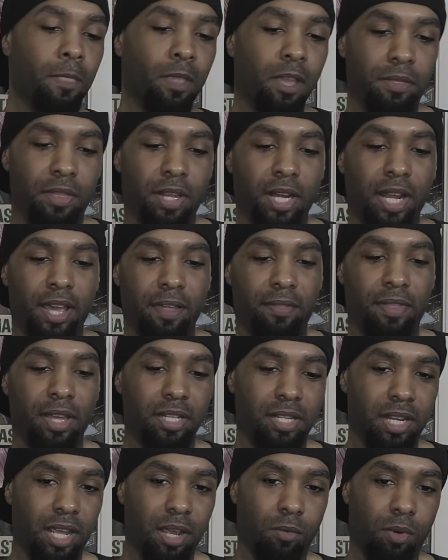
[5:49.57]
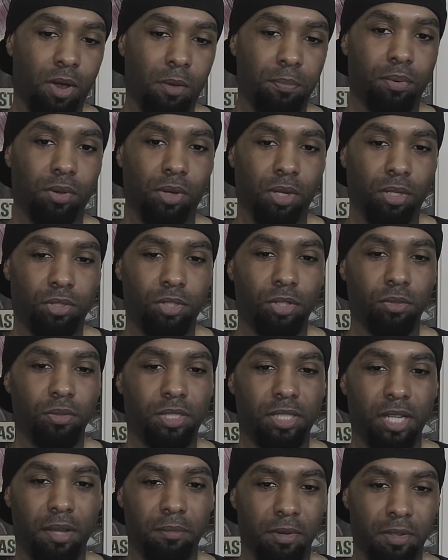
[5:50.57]
And then I had that day where I put on
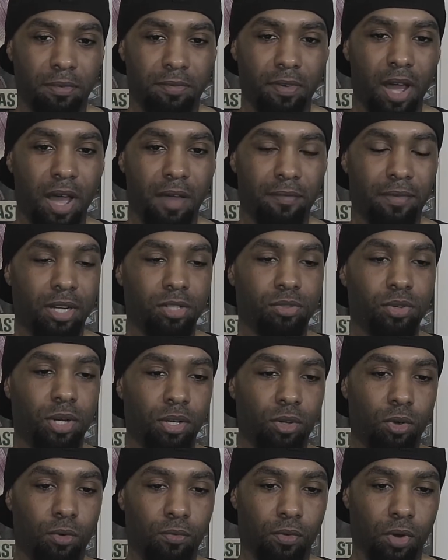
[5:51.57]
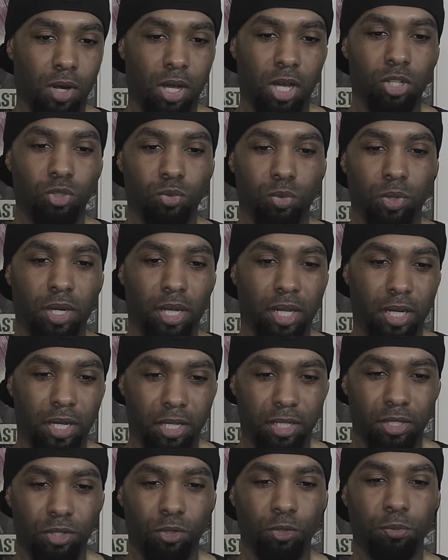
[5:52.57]
275 and I tried to go for 100. And
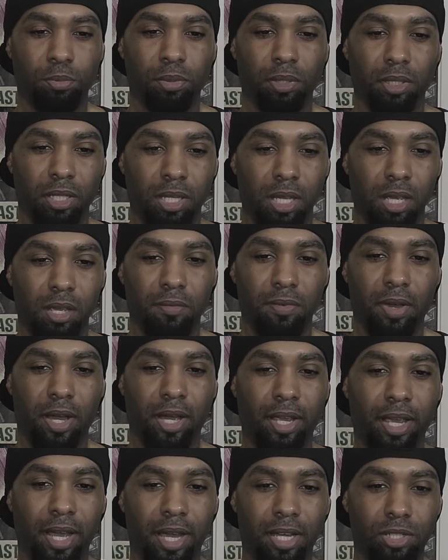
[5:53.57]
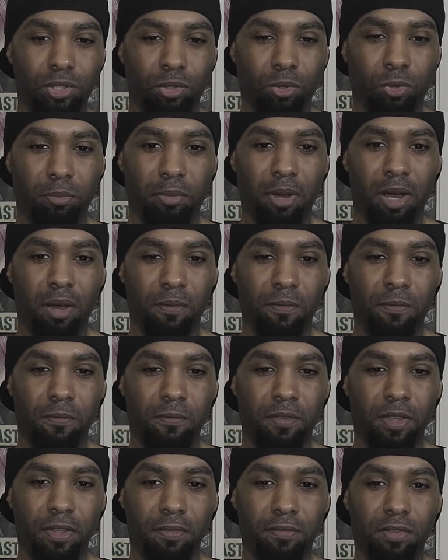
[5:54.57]
I do believe I got to about
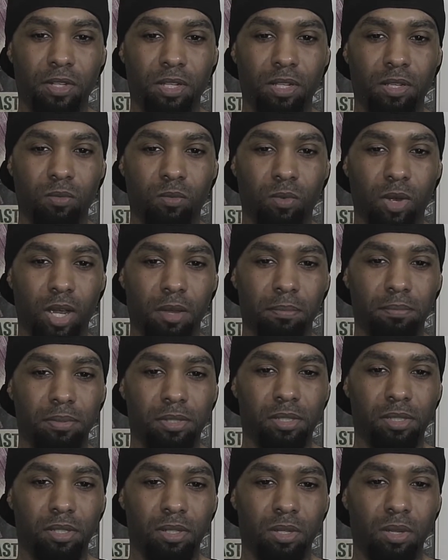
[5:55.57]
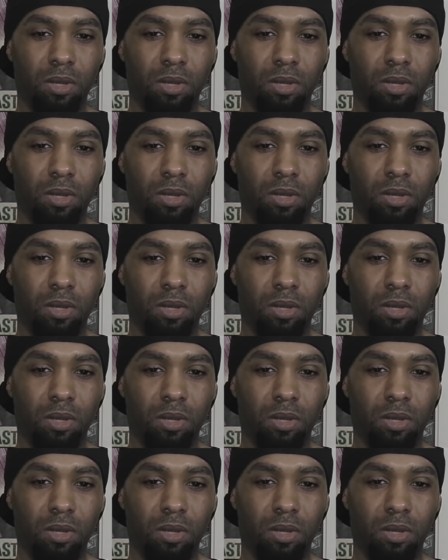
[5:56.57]
50 reps.